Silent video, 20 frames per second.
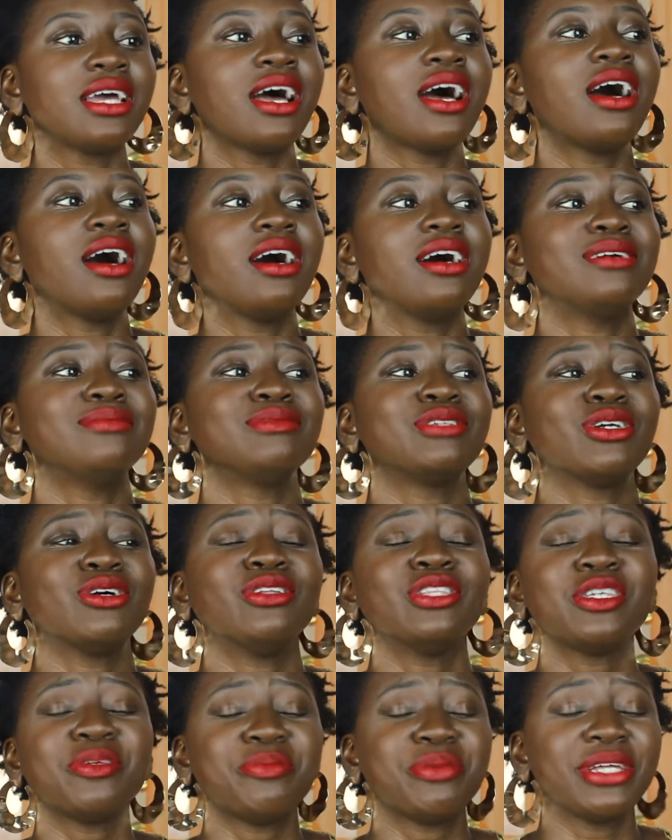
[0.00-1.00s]
The
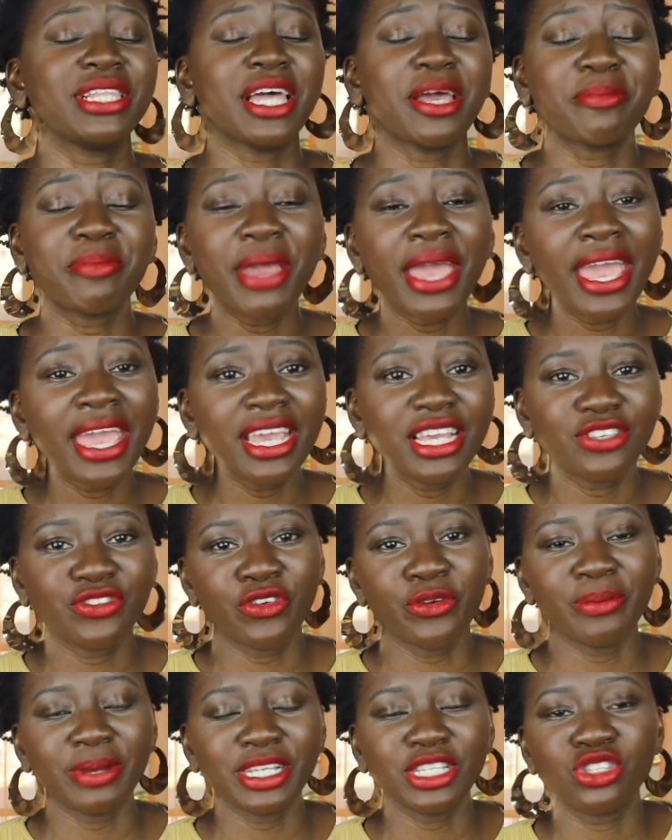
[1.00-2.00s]
only bill I pay is
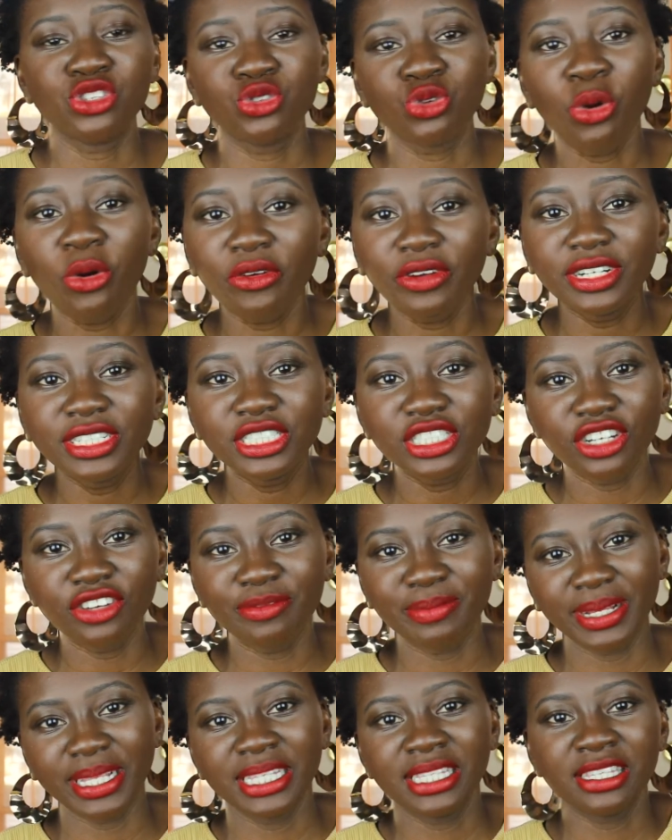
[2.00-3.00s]
for my storage
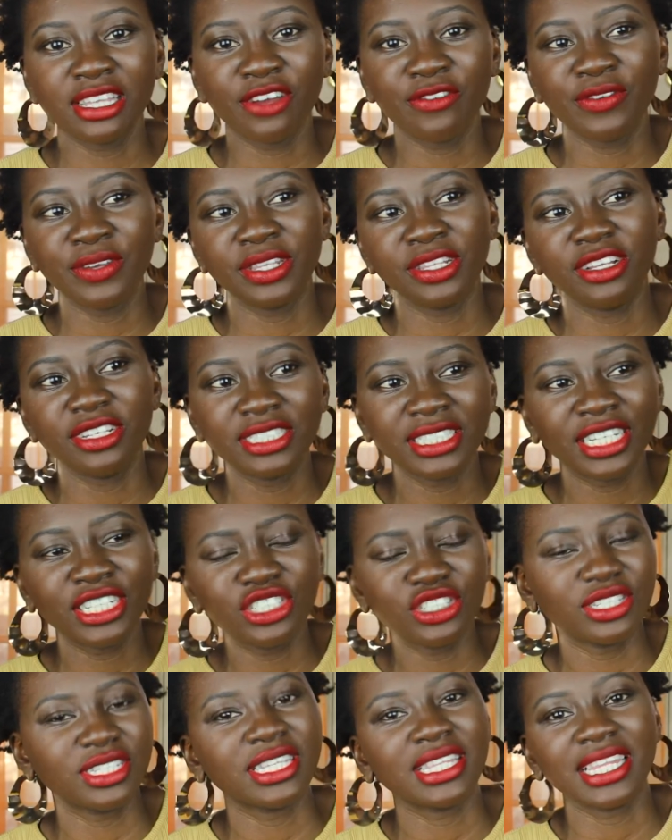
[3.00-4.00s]
of my stuff in Los
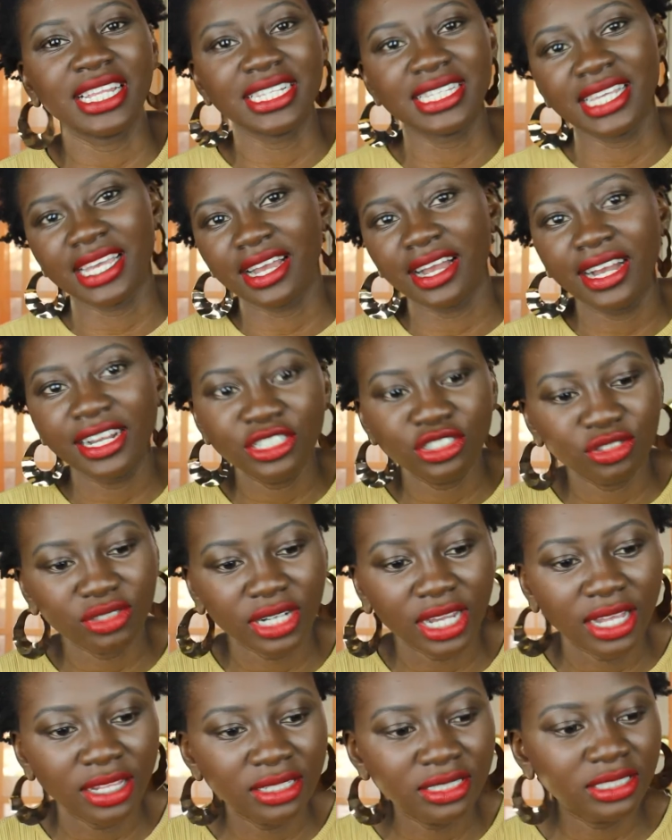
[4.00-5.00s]
Angeles, and that's like
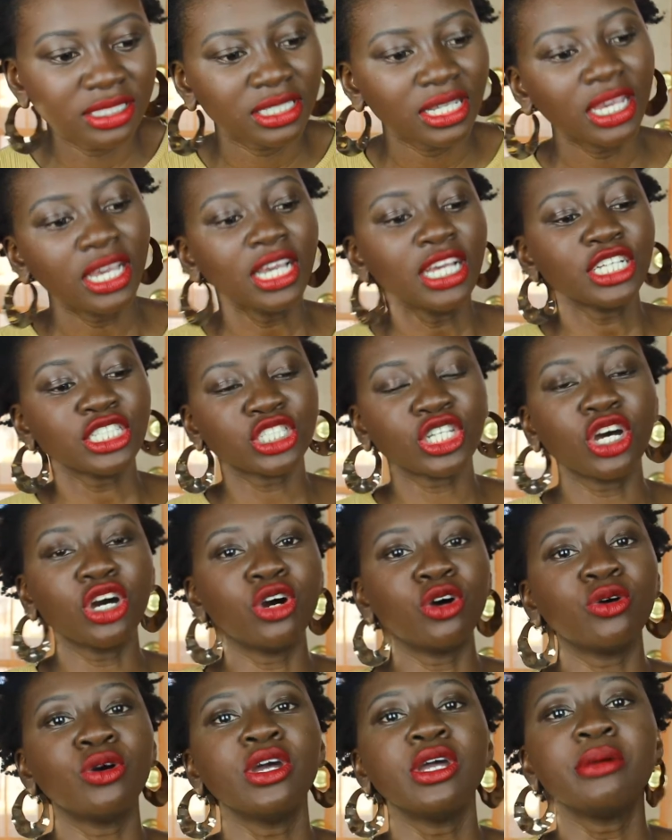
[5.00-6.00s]
$100.
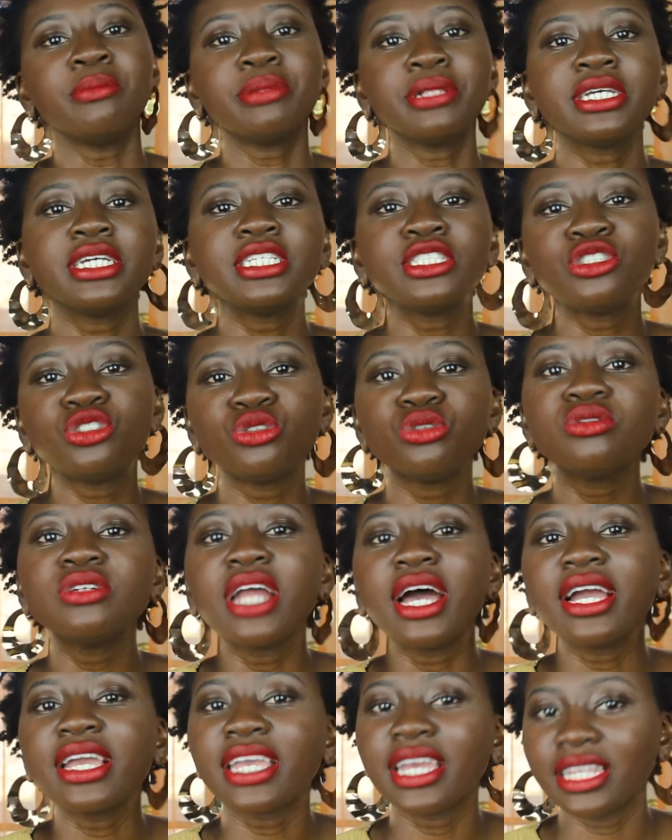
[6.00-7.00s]
So please do
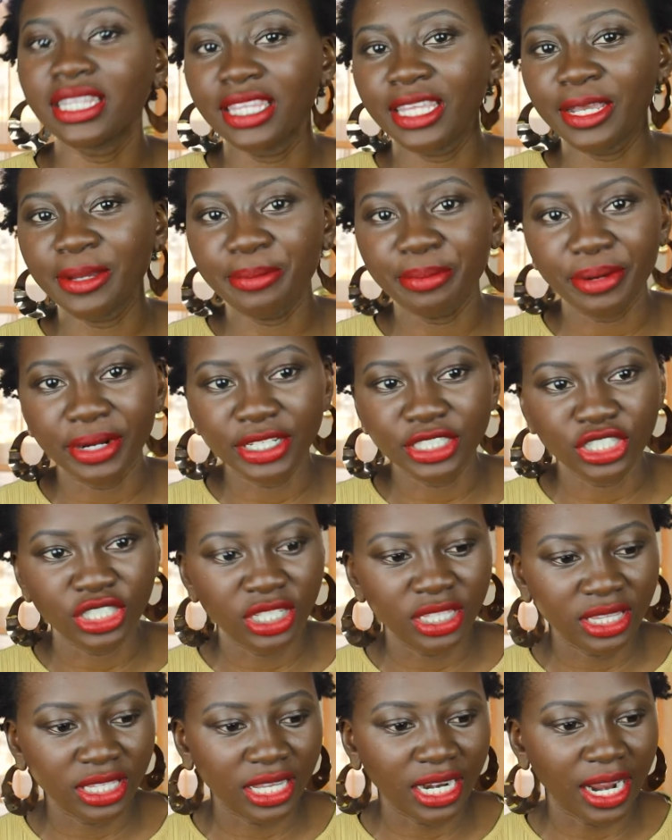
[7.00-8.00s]
not get the
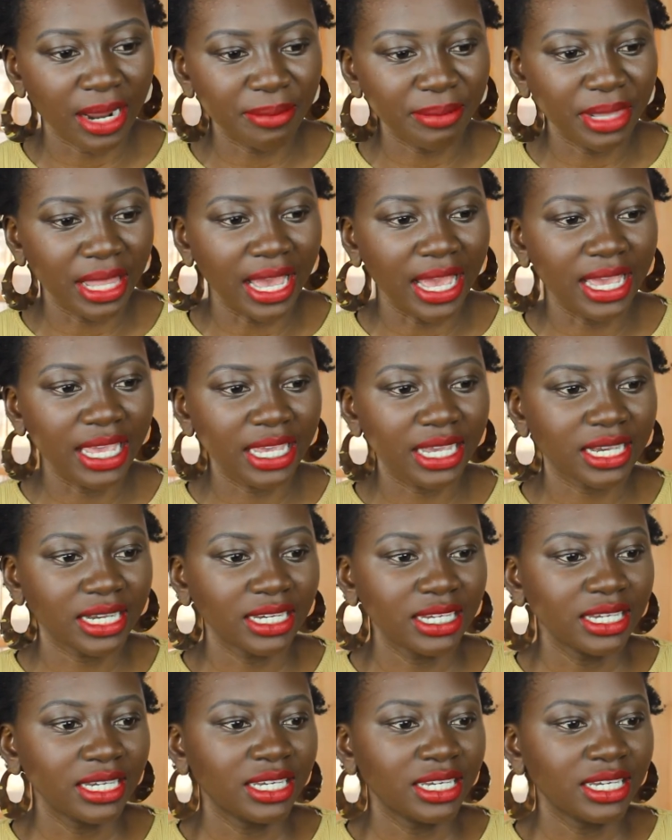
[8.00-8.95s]
impression that I'm like